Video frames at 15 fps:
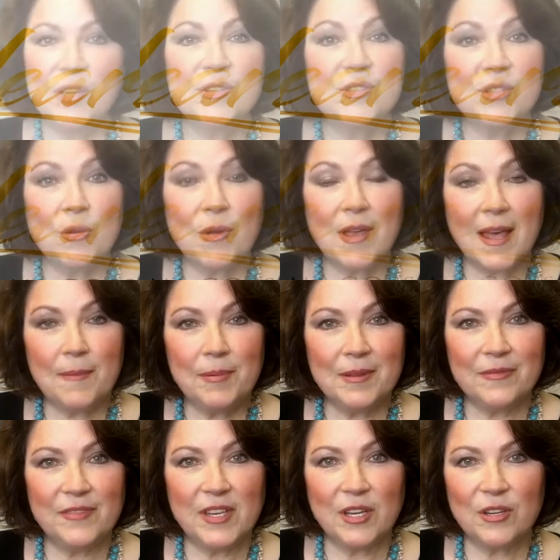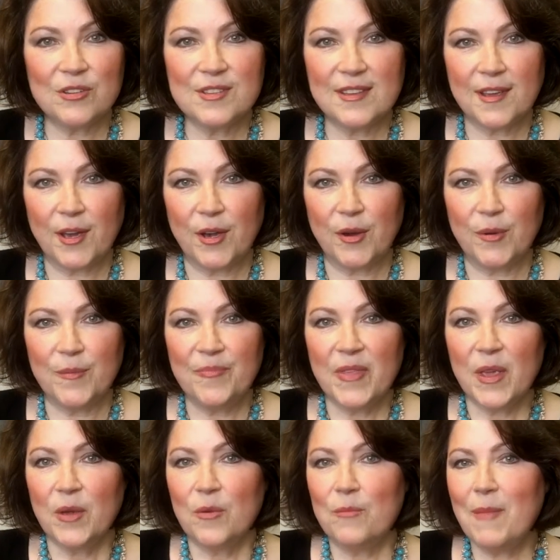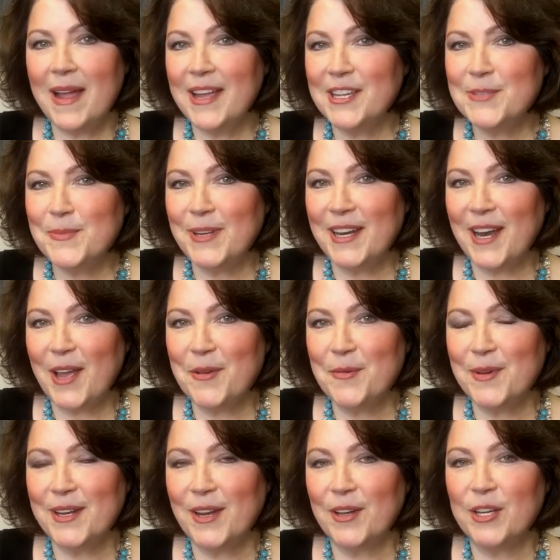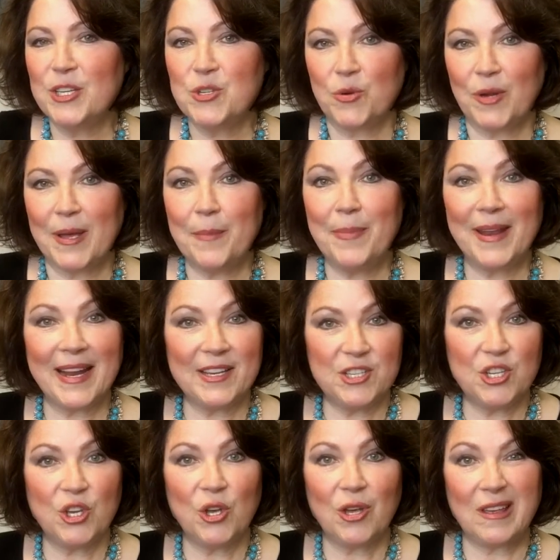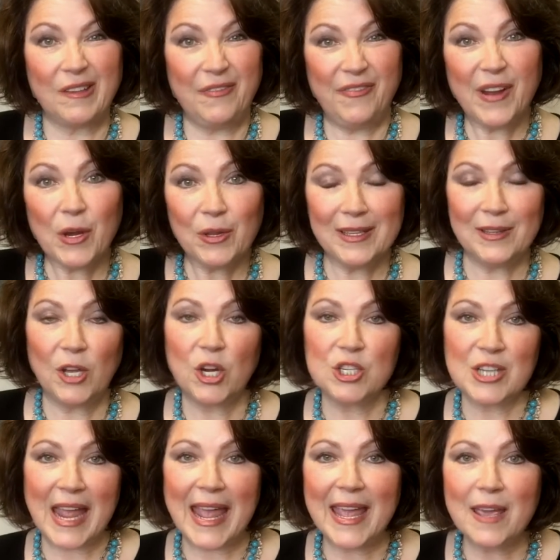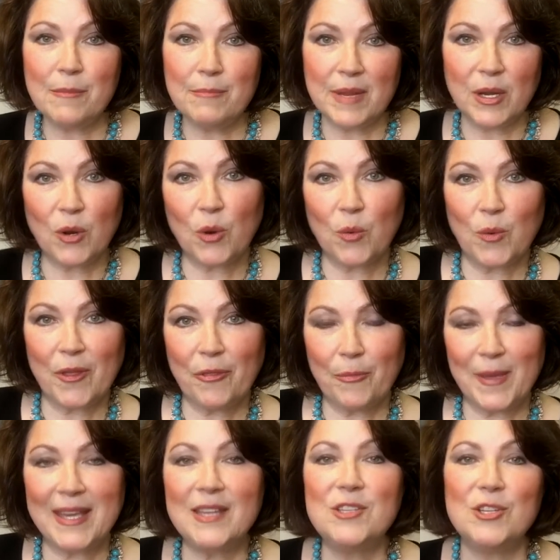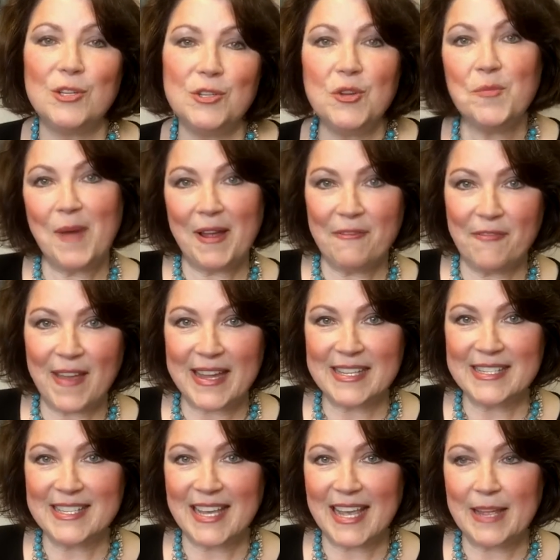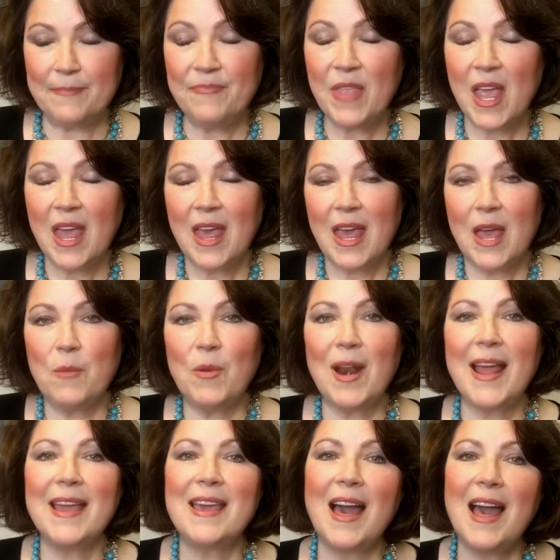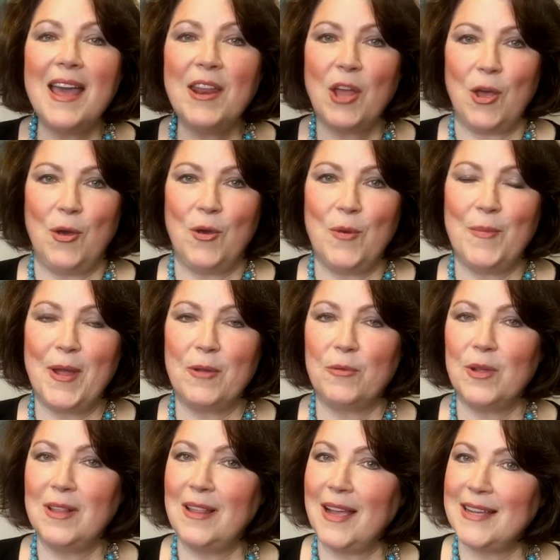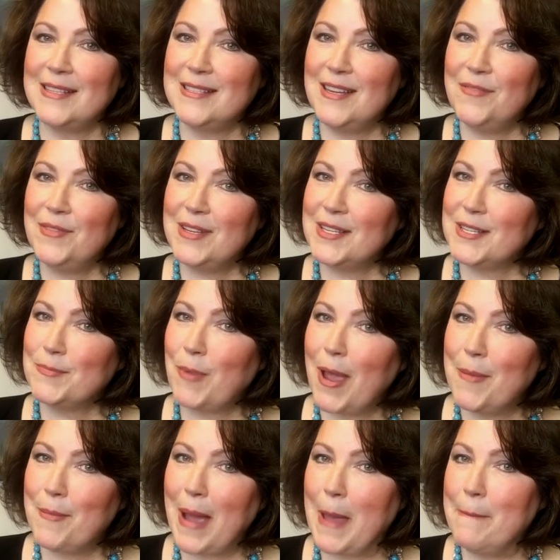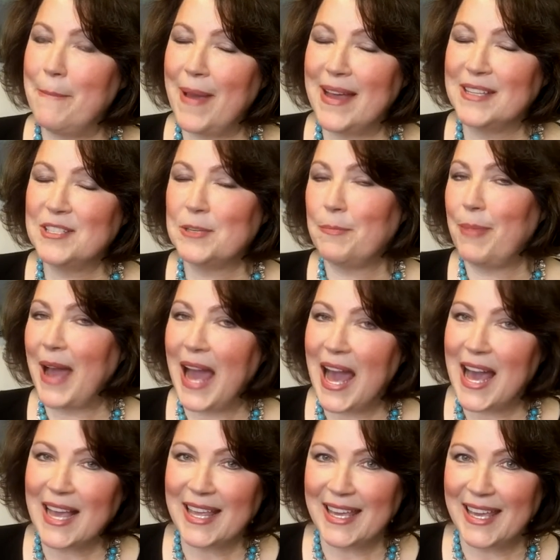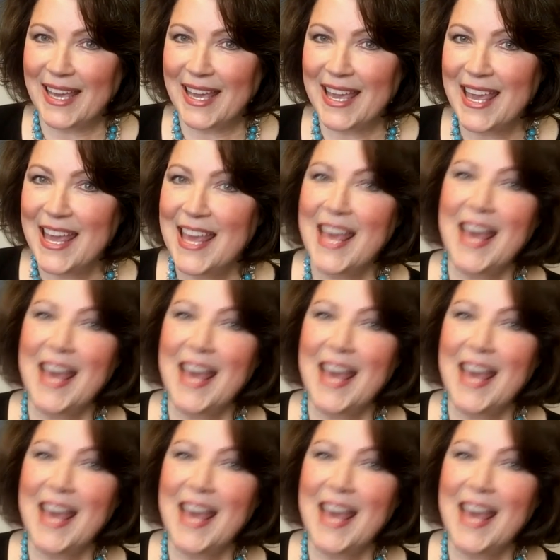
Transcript: So a couple of years ago, my husband and I went on a trip, and I took a fairly large hand mirror with me to do my face in. And when I got home, I realized, even despite my best packing,